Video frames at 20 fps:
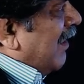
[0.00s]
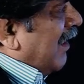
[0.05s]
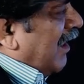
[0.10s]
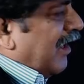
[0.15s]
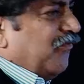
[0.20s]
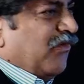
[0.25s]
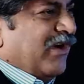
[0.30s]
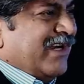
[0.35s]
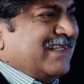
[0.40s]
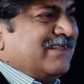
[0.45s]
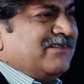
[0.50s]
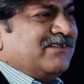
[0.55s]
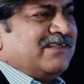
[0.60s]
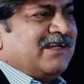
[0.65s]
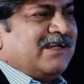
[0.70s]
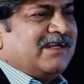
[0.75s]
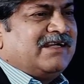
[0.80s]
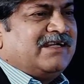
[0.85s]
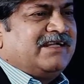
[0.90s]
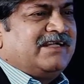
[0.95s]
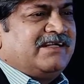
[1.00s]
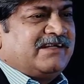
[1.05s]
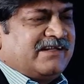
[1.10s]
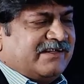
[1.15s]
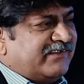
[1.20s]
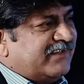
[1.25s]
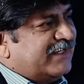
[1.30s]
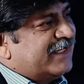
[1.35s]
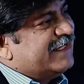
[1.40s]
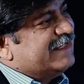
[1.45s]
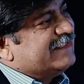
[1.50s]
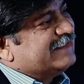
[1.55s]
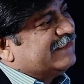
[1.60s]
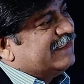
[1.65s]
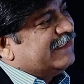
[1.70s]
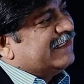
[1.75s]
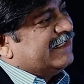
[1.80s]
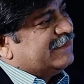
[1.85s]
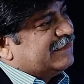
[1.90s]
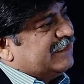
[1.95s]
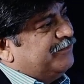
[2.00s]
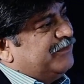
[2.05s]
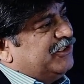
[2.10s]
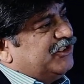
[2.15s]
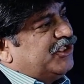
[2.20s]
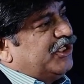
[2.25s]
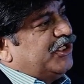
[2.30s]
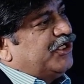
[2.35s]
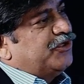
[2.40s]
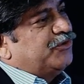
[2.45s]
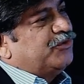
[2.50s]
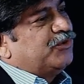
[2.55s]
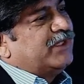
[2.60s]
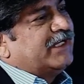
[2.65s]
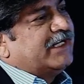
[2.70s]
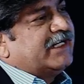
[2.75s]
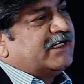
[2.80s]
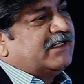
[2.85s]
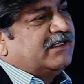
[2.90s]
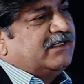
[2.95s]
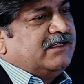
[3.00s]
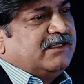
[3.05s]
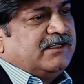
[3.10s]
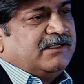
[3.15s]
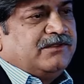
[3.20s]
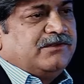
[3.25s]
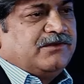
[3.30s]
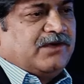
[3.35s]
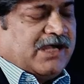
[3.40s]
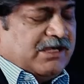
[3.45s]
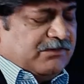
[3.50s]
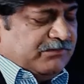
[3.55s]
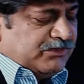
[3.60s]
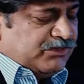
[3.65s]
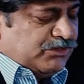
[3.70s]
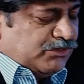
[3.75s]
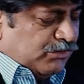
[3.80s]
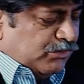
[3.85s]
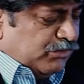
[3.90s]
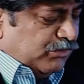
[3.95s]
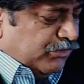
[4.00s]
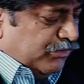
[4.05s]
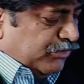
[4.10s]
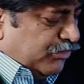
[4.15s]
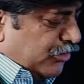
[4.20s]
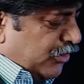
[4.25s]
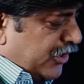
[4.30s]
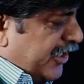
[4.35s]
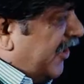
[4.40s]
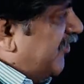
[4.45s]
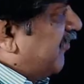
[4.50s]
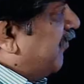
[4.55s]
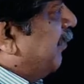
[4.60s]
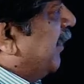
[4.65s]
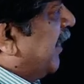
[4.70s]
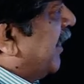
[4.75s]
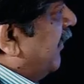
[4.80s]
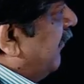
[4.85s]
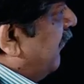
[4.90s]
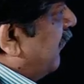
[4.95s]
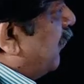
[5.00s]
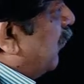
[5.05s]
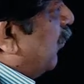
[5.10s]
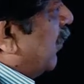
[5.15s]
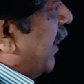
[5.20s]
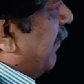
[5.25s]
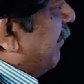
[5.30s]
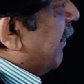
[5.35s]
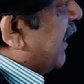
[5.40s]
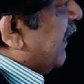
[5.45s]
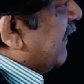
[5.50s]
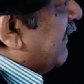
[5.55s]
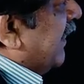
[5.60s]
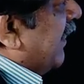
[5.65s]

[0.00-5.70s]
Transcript: And what is uh, interesting is that, as I mentioned to you, that you have two neurotransmitters, two chemicals